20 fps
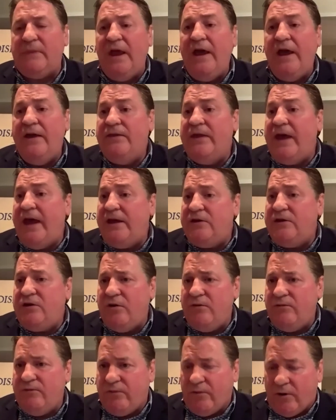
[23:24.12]
And they
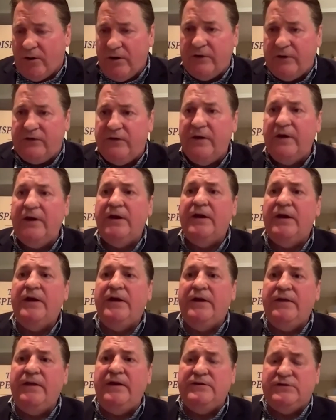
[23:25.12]
convert
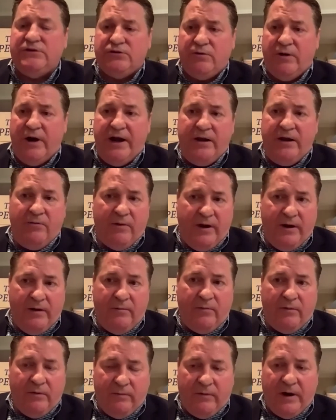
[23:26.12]
these trading
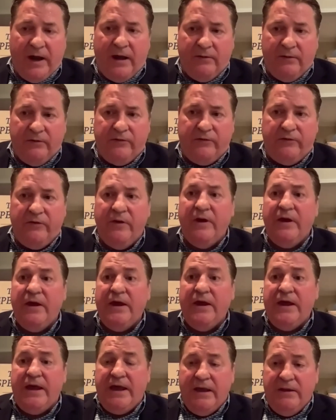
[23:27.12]
routes
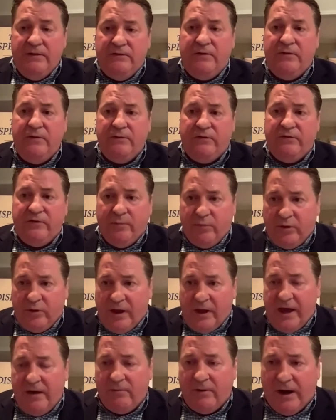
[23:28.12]
into
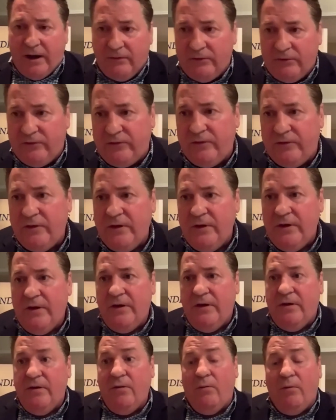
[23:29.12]
supply routes
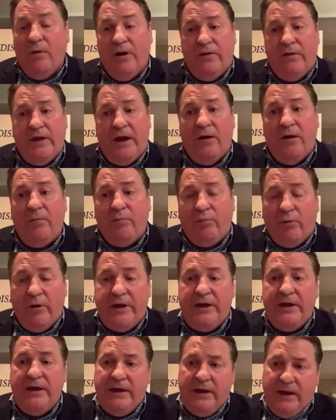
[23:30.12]
where they are
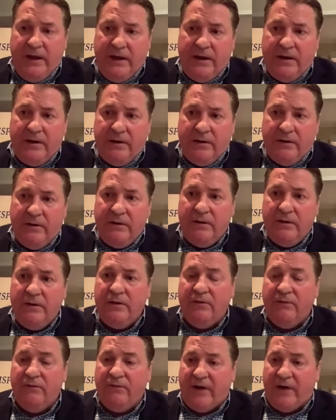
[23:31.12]
bringing in
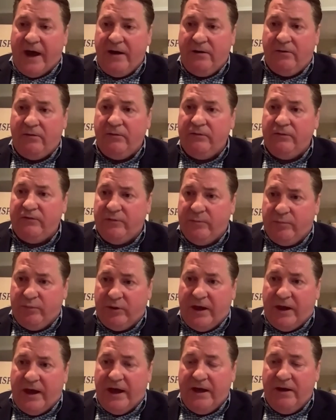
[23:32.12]
the vital
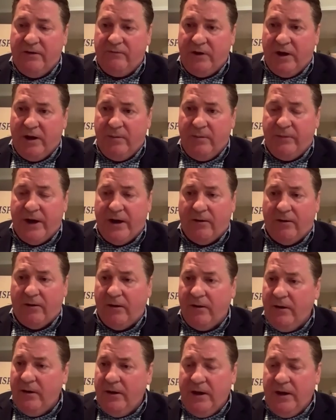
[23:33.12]
supply of
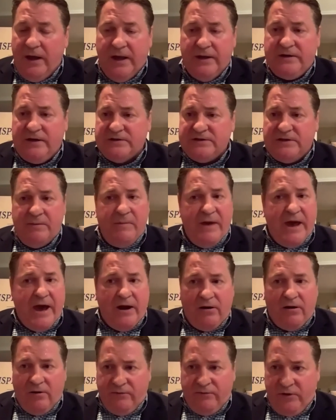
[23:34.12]
gunpowder. It doesn't
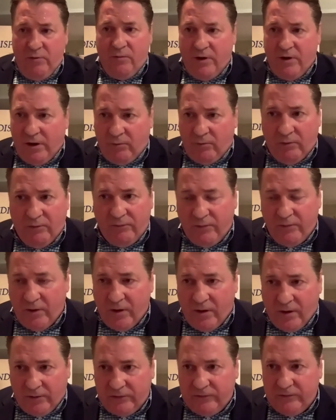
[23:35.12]
matter if you want to
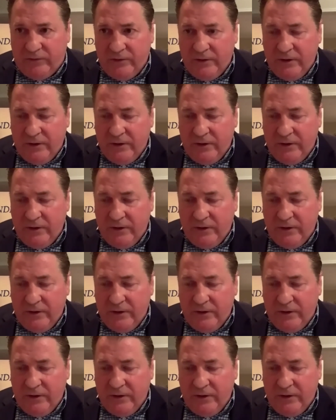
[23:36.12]
revolt.